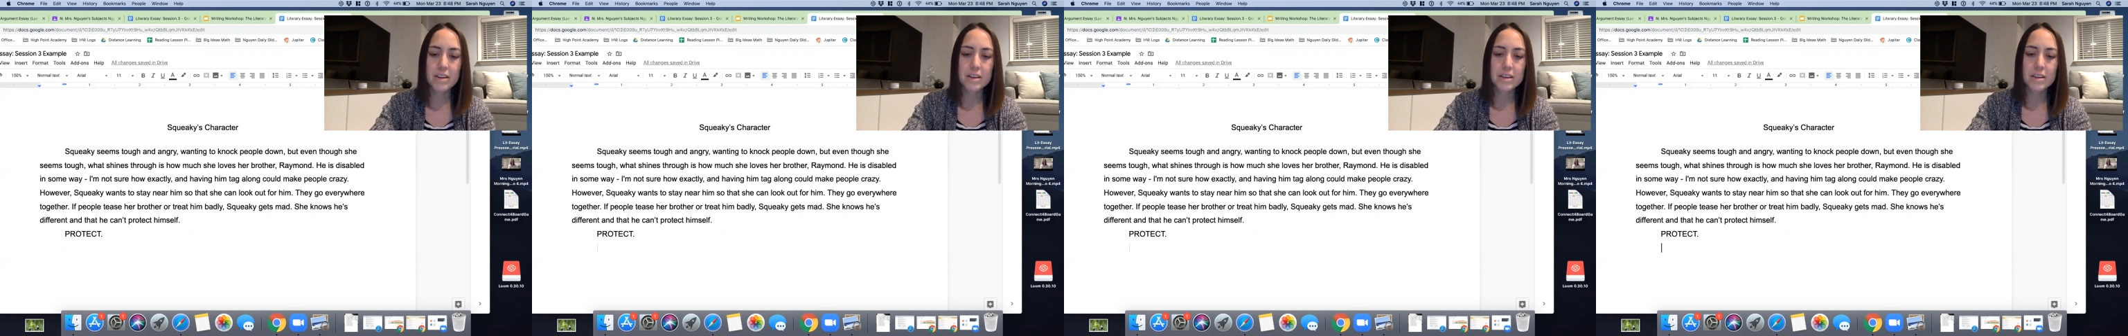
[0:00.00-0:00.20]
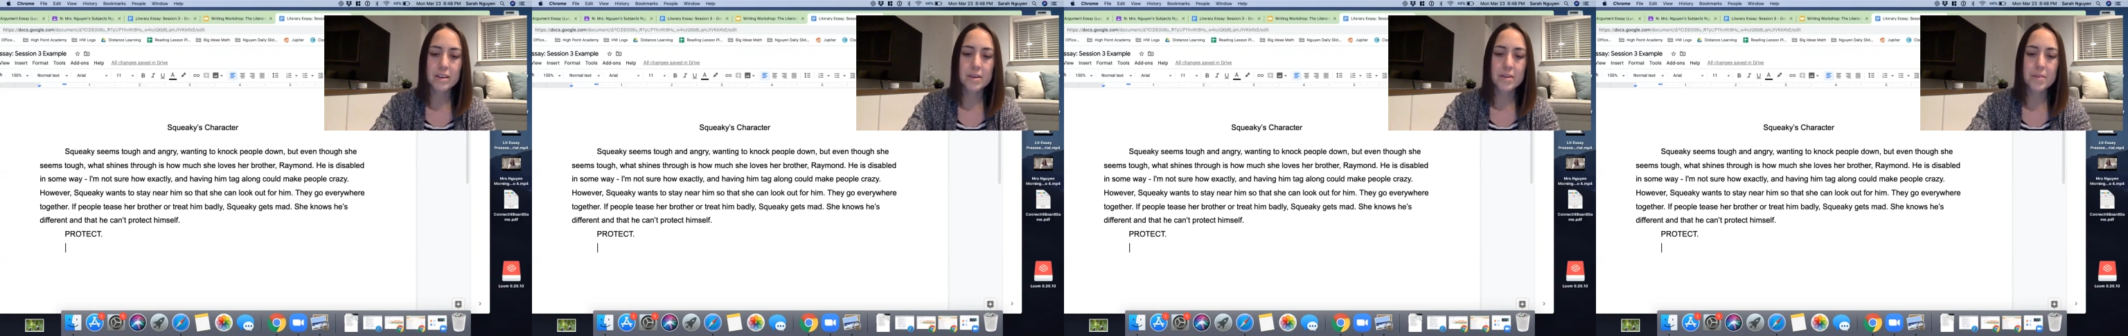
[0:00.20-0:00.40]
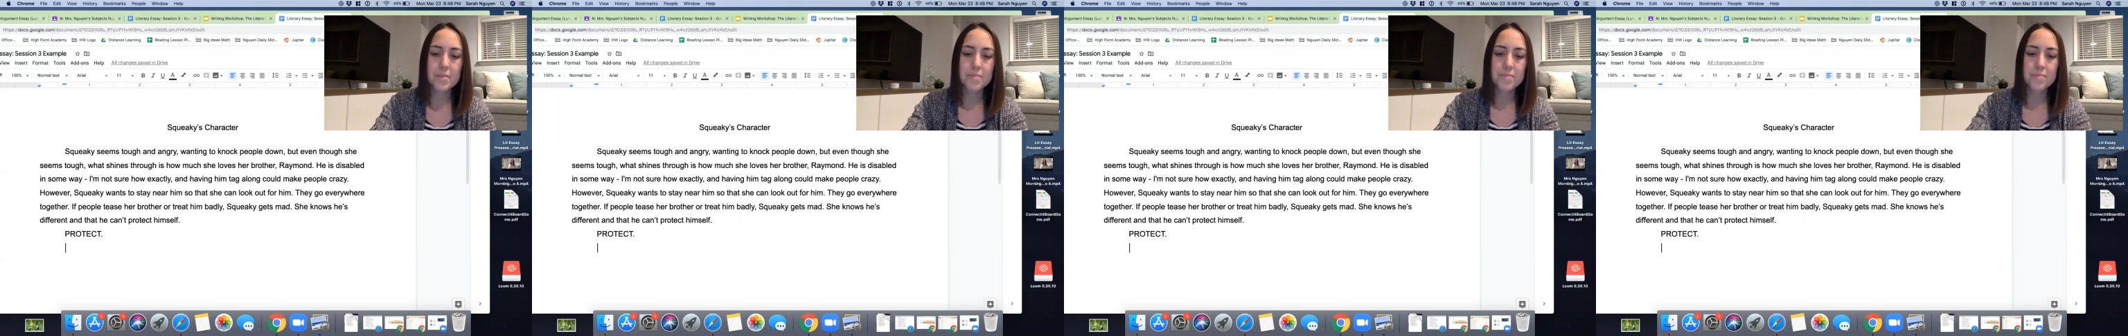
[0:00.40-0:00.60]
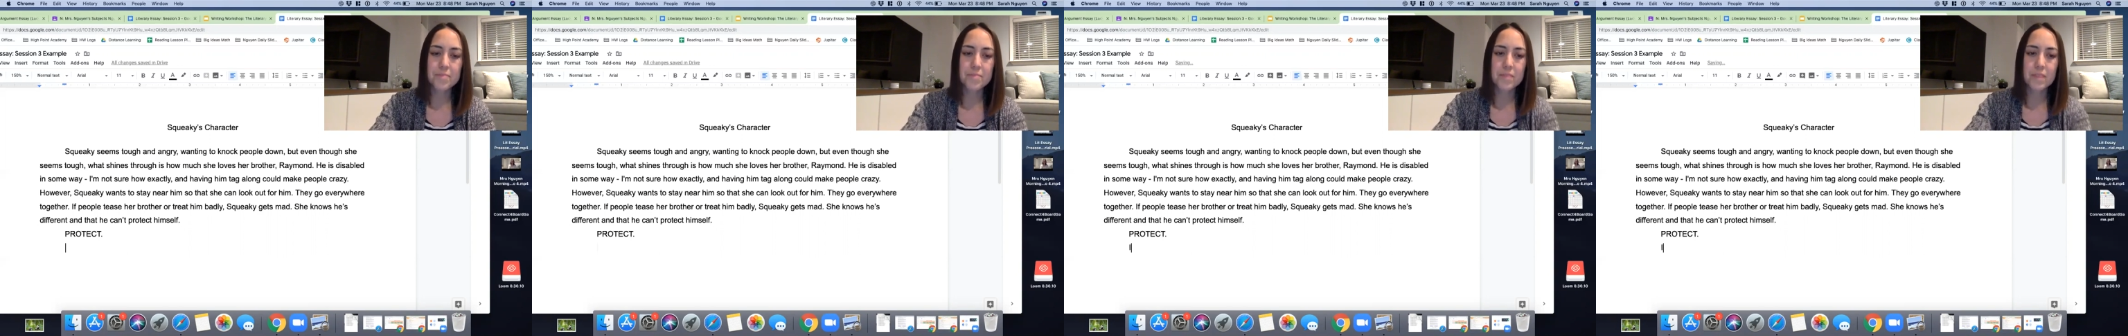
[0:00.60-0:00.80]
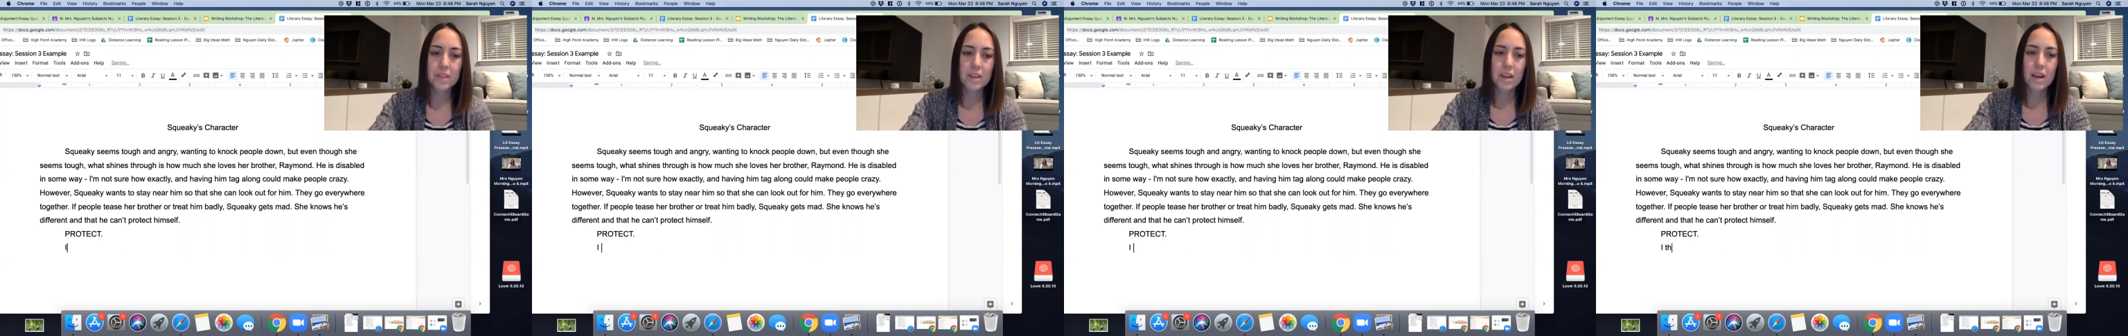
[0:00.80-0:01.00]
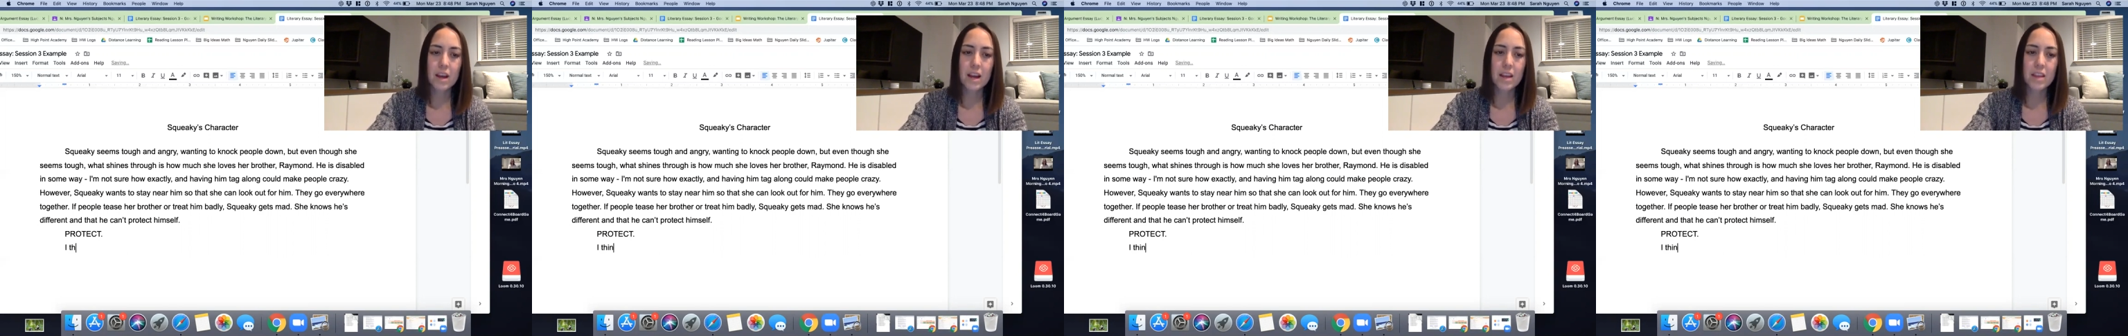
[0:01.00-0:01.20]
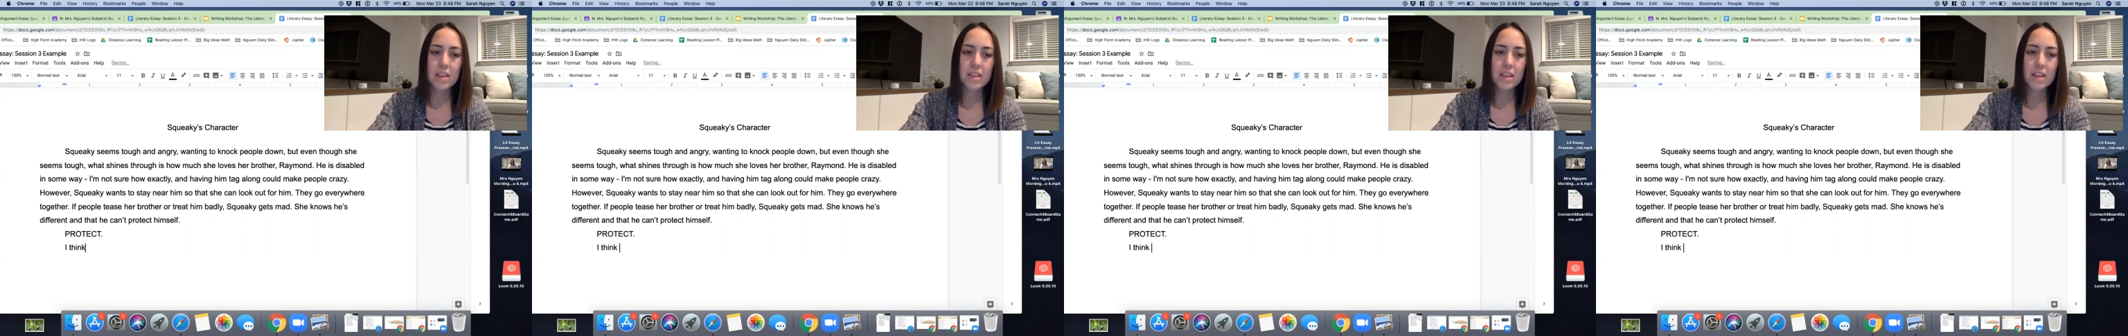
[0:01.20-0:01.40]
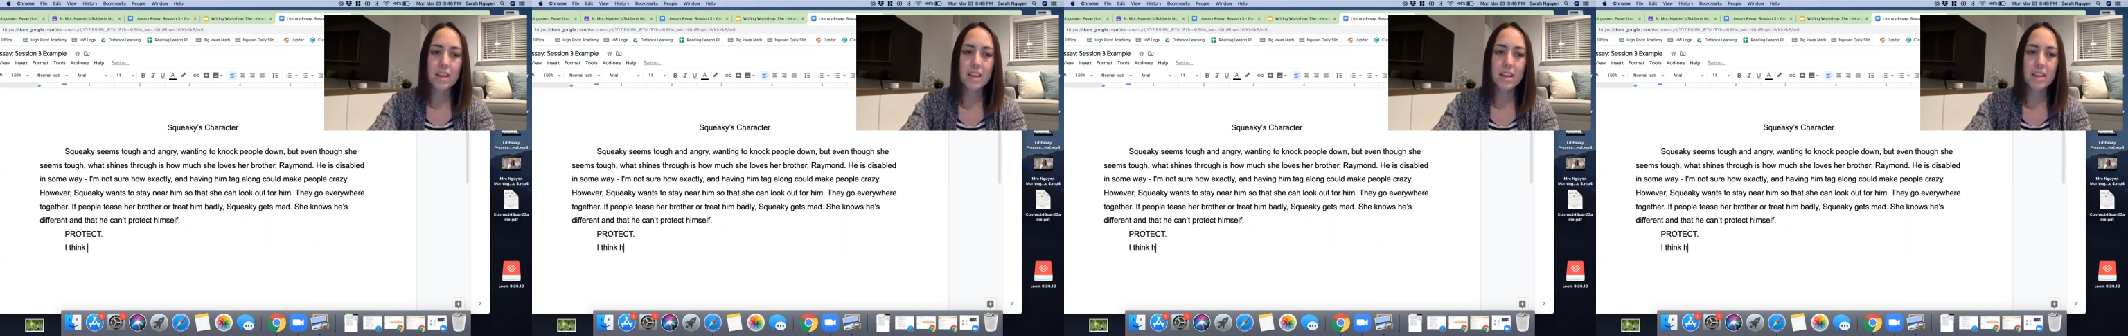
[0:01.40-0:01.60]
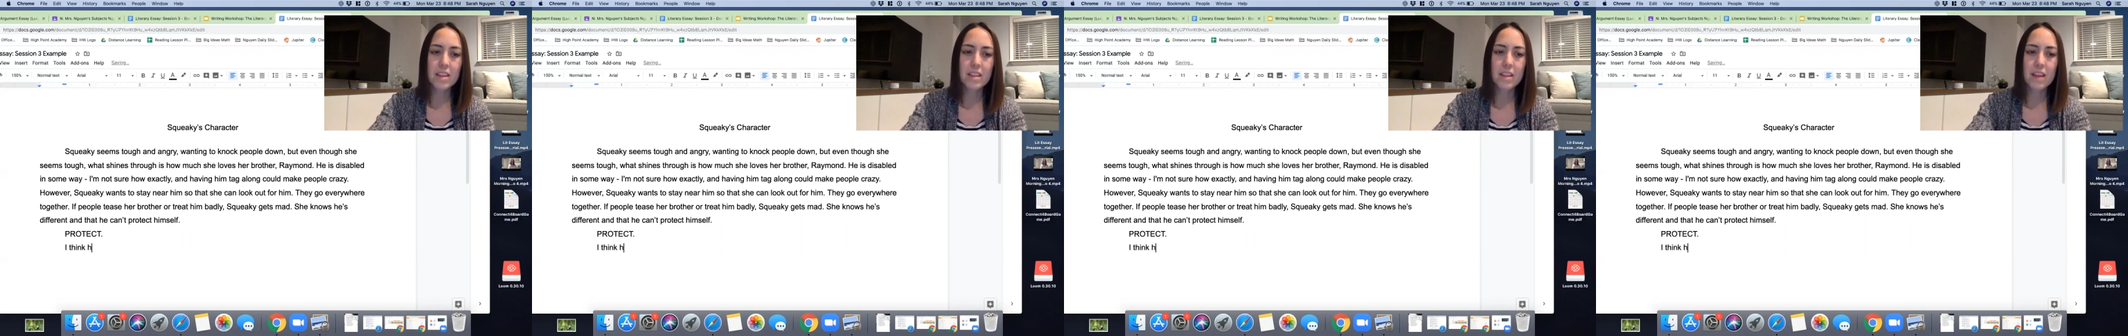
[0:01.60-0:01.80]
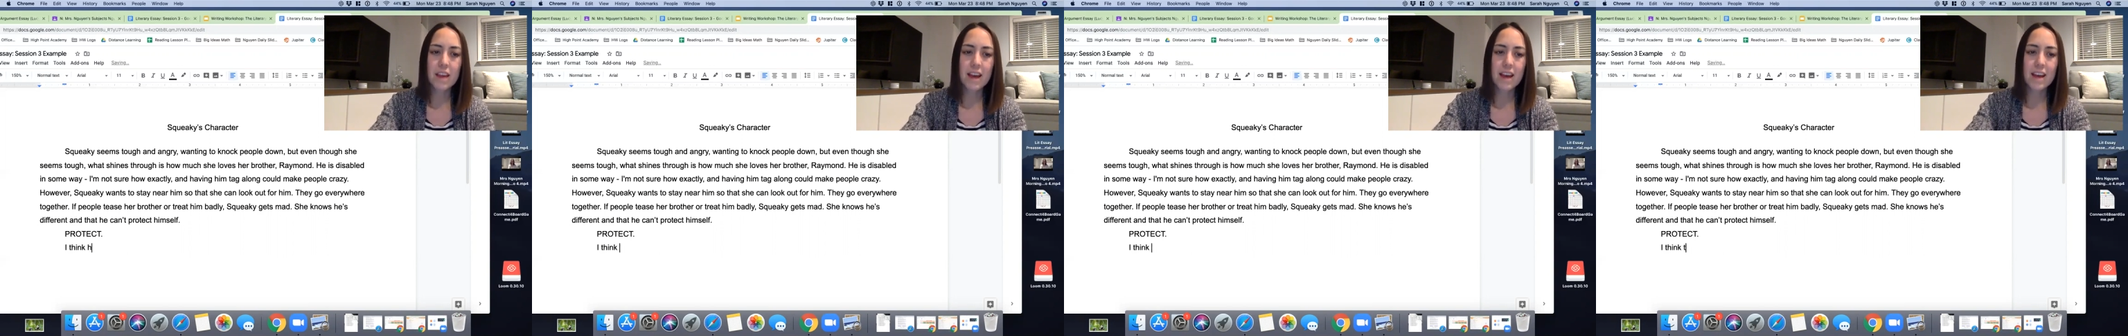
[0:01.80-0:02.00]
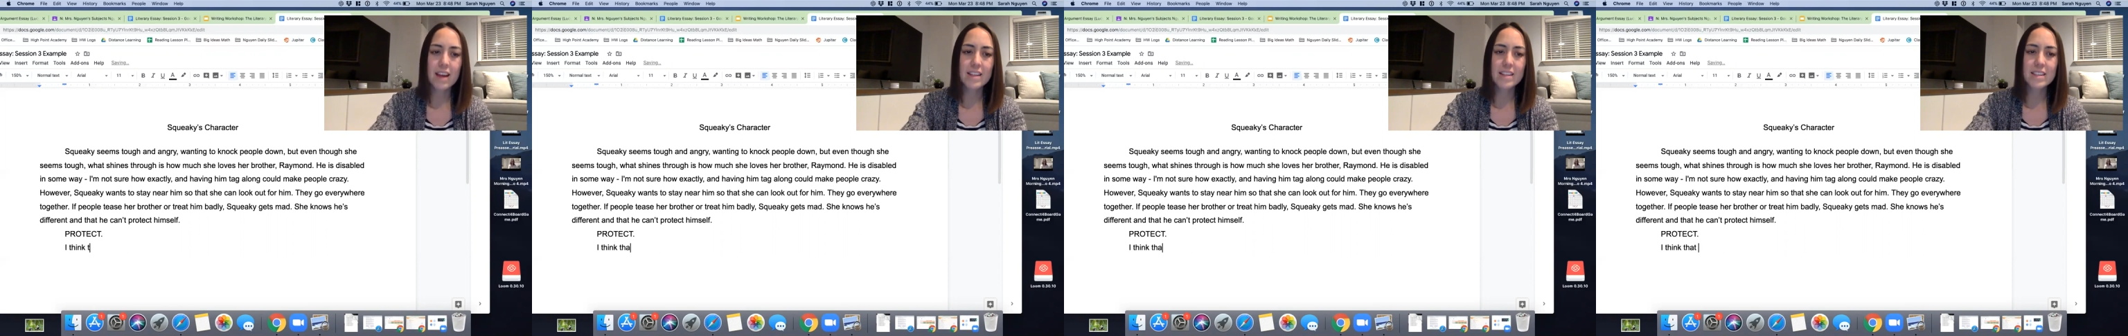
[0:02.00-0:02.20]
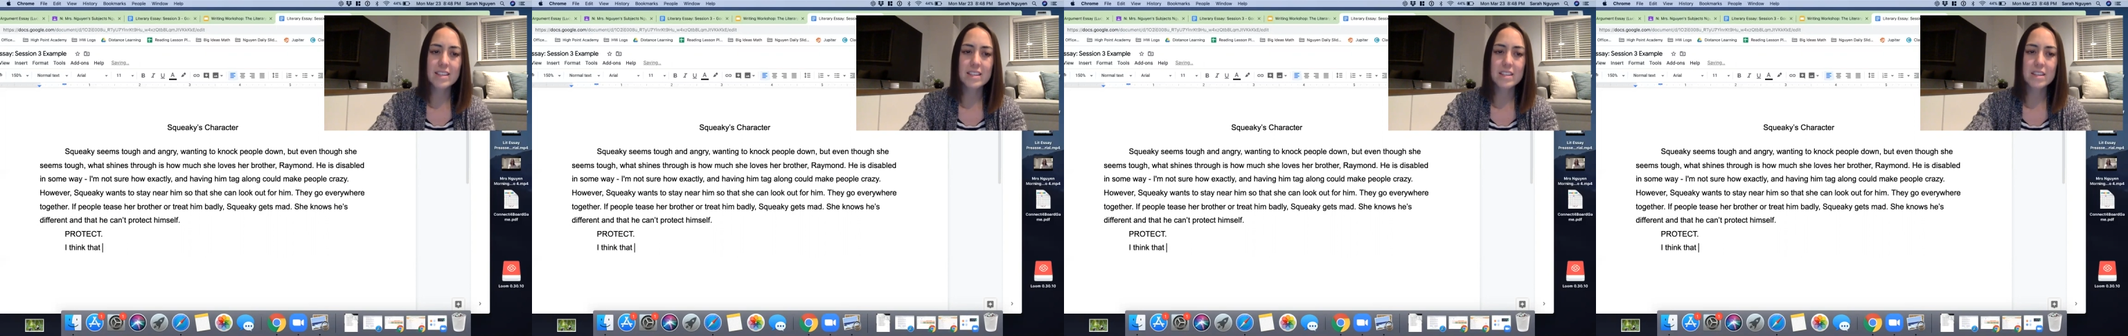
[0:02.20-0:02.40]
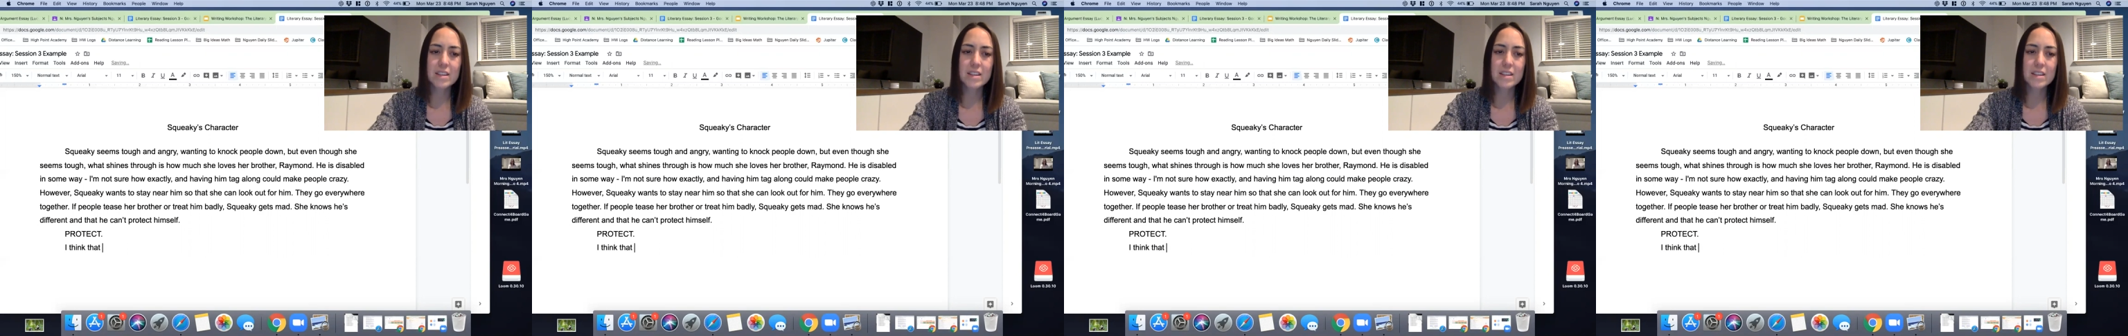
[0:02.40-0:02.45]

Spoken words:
I think that